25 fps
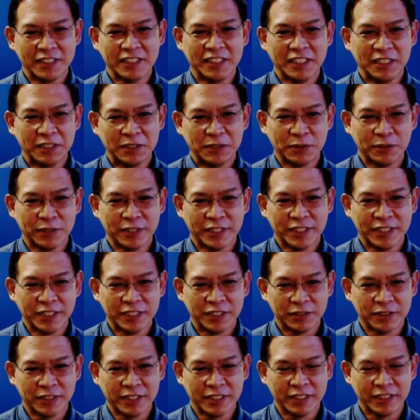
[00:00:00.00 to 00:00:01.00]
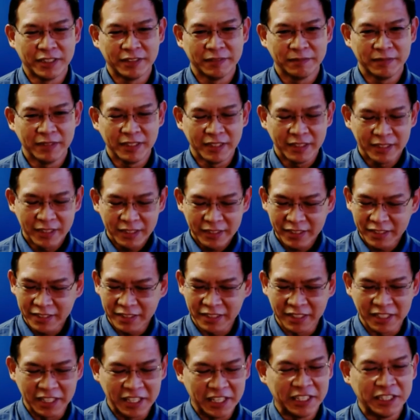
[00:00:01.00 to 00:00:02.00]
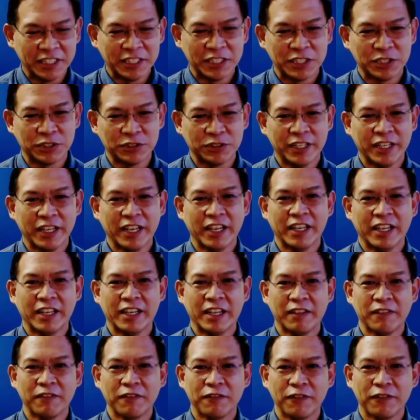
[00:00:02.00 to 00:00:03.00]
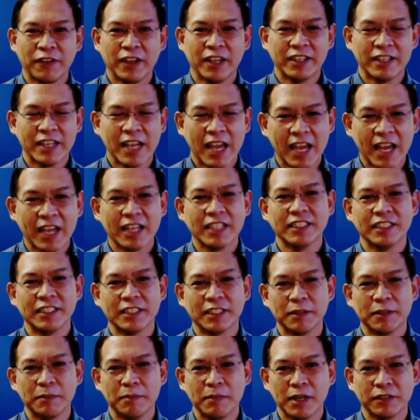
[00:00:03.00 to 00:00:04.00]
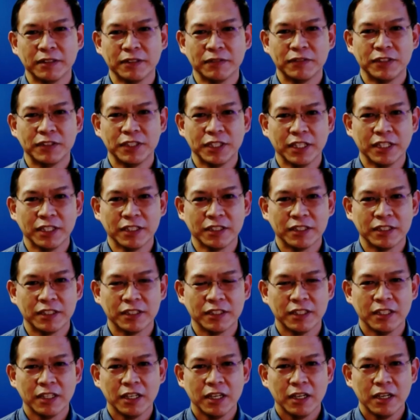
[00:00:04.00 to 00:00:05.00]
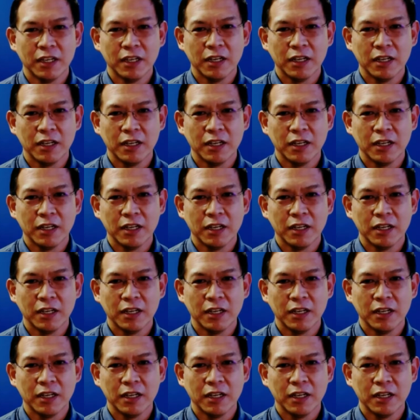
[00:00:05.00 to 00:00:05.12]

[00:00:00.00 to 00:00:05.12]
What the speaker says: of the C-store industry, this is an industry in a fantastic amount of change.